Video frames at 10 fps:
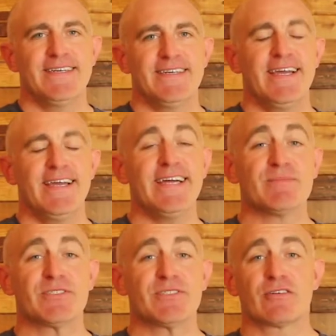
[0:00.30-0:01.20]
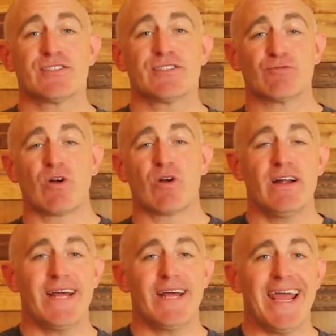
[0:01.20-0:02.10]
Hey Jumpstarters, it's
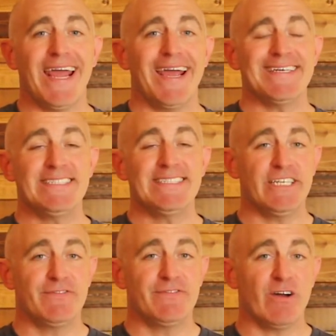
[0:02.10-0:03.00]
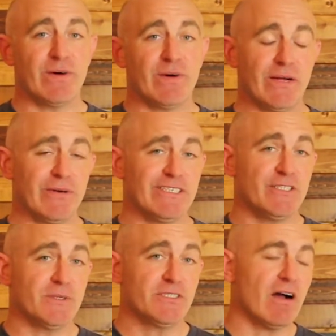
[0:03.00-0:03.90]
Ron, and in today's video what I want to
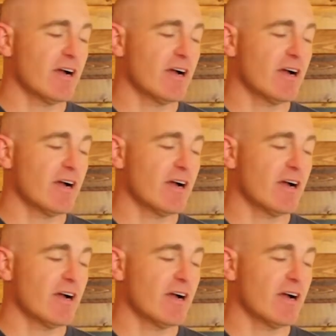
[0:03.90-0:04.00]
do is talk